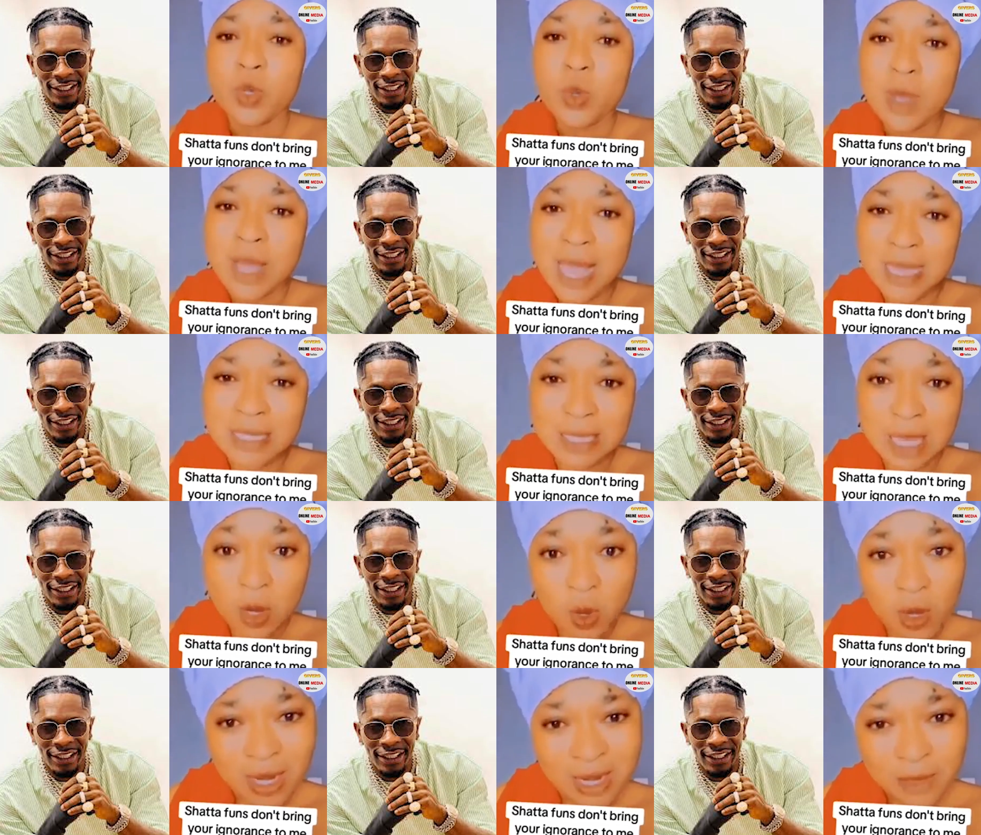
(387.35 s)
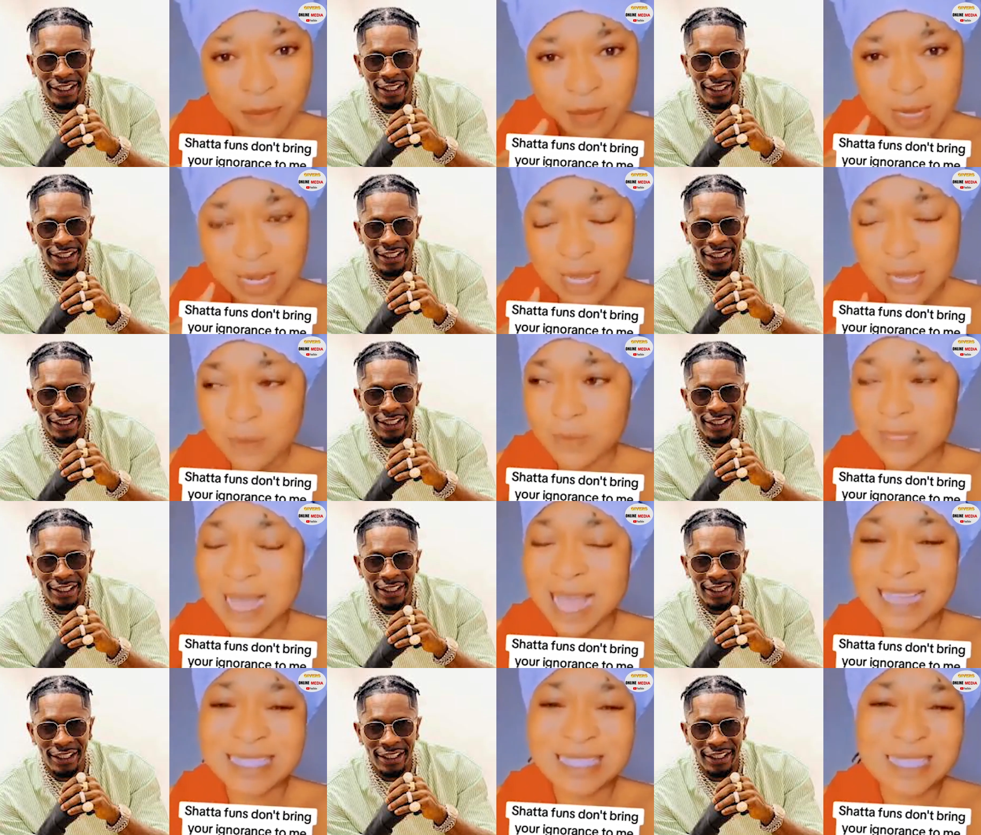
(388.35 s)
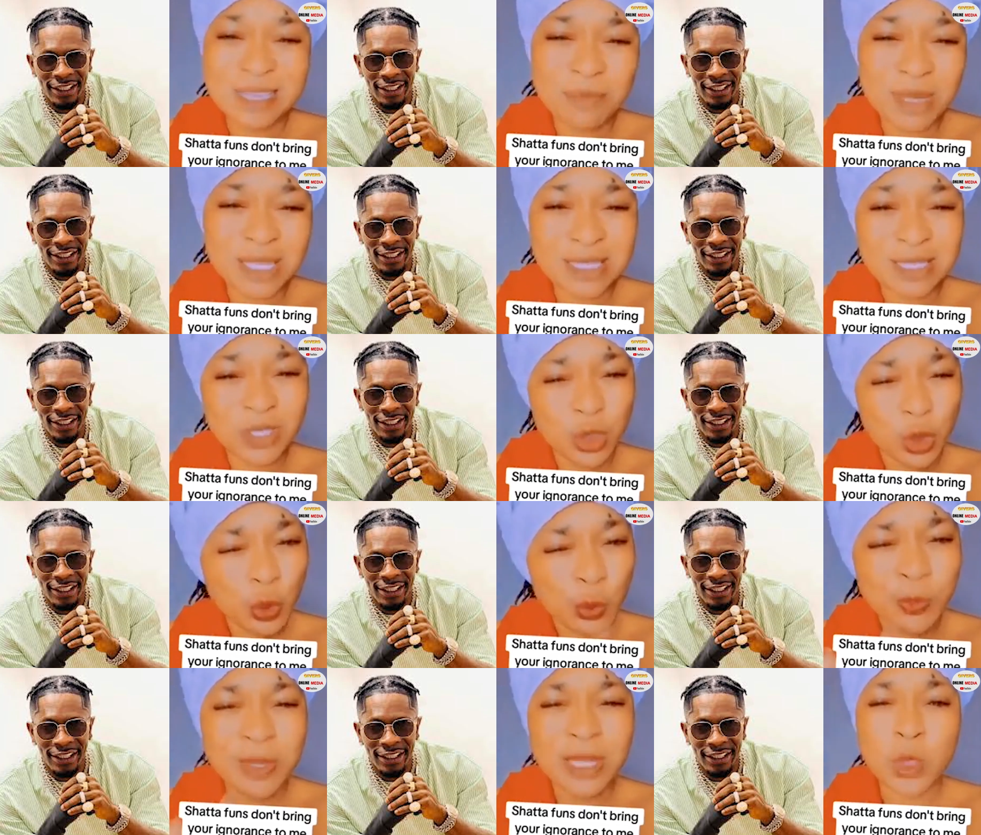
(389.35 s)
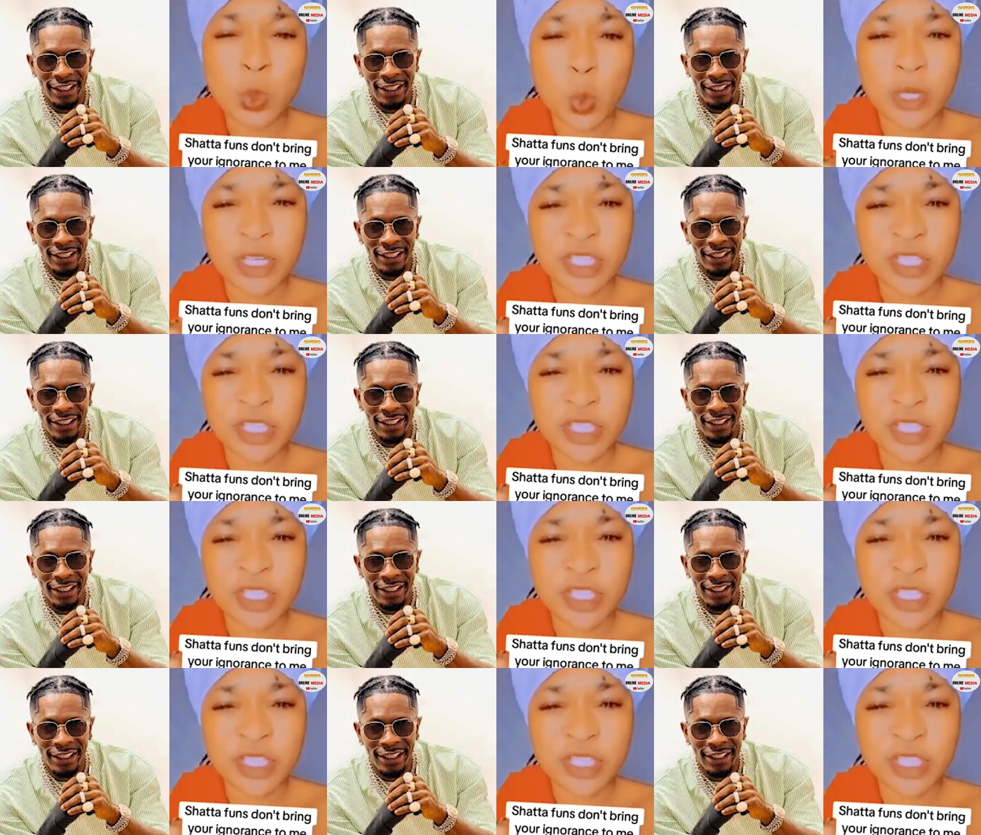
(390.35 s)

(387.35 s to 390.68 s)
Speaker 1: You guys are calling me names, asking me stupid